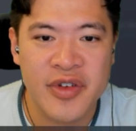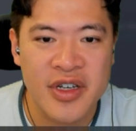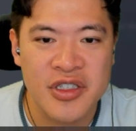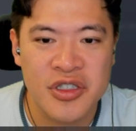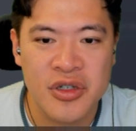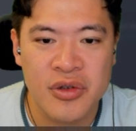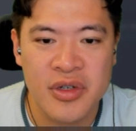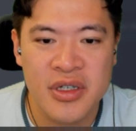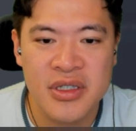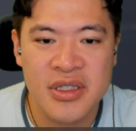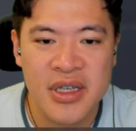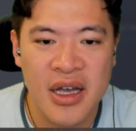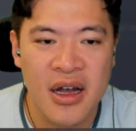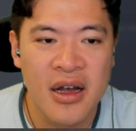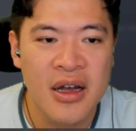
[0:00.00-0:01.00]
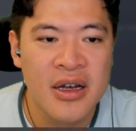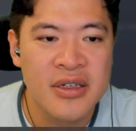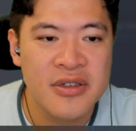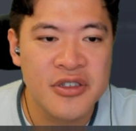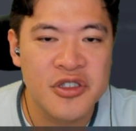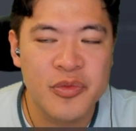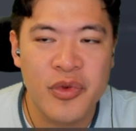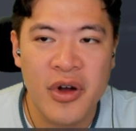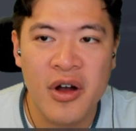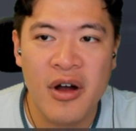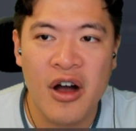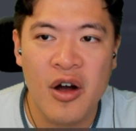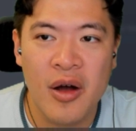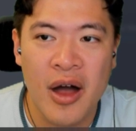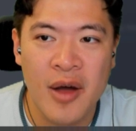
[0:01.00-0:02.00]
if I can show this. Yeah. So
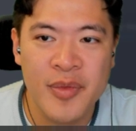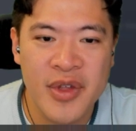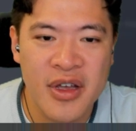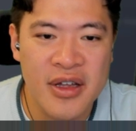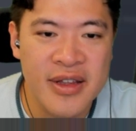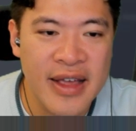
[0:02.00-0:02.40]
Jibrel, they got